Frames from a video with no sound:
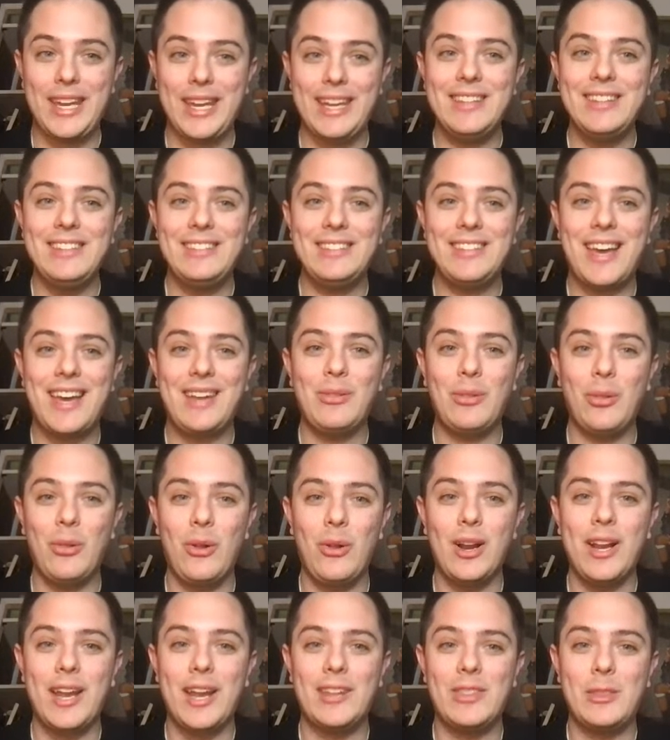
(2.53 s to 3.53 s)
inside
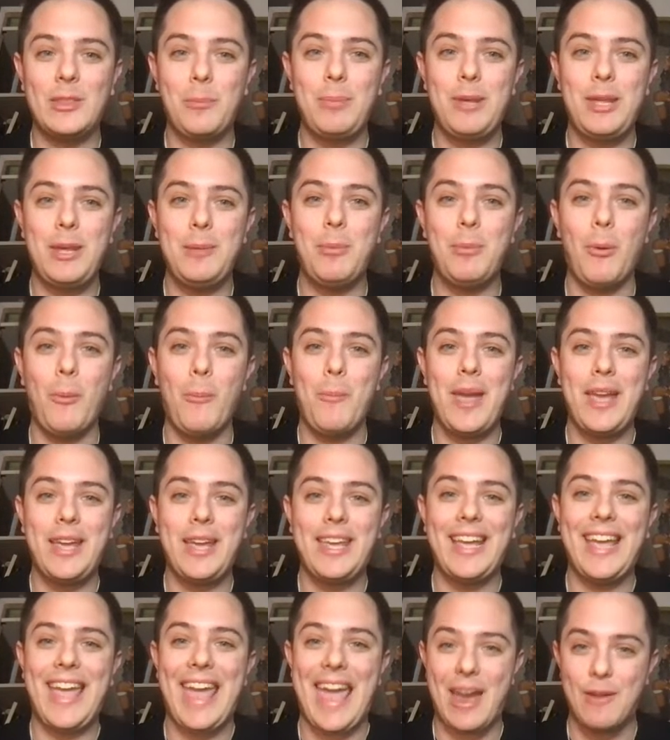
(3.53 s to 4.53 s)
look at the people
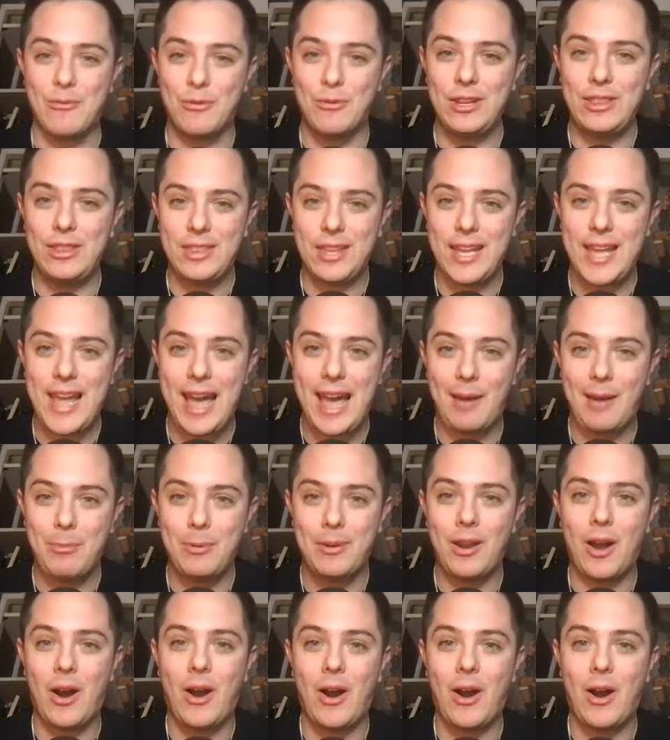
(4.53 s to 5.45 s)
making everything happen